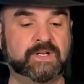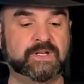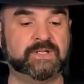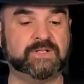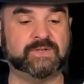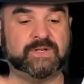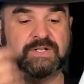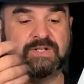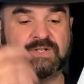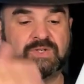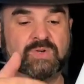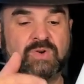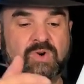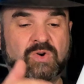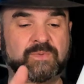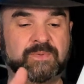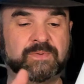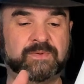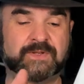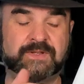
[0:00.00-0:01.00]
So I do
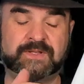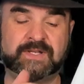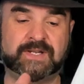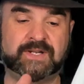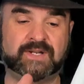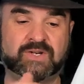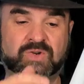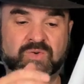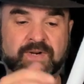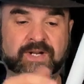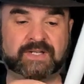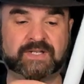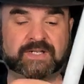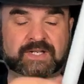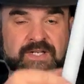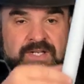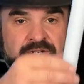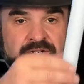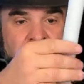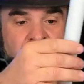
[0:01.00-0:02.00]
hope they correct
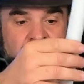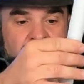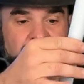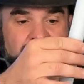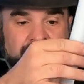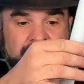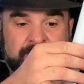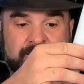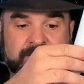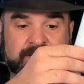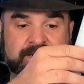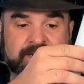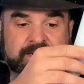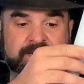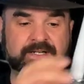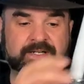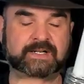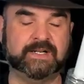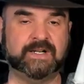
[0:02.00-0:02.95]
the issue with the blade.